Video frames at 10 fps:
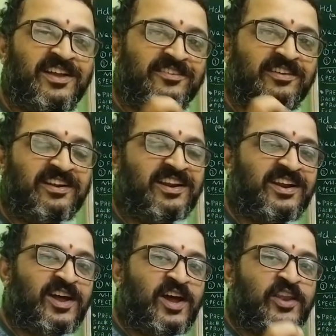
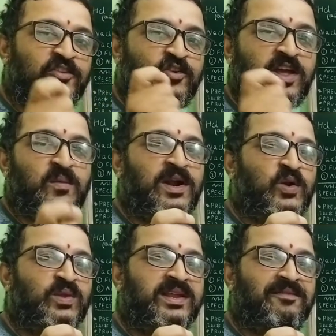Children, today we will
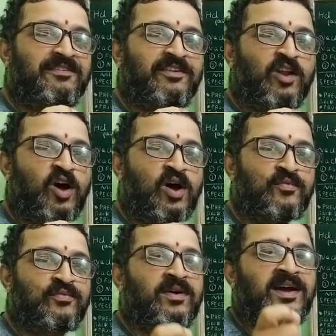do the revision
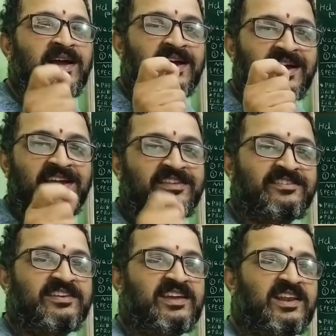of
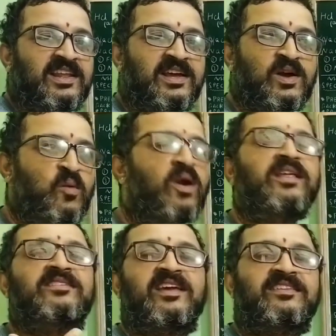HCl.
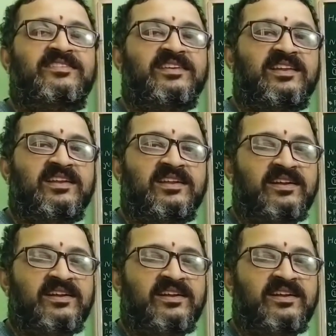What is HCl?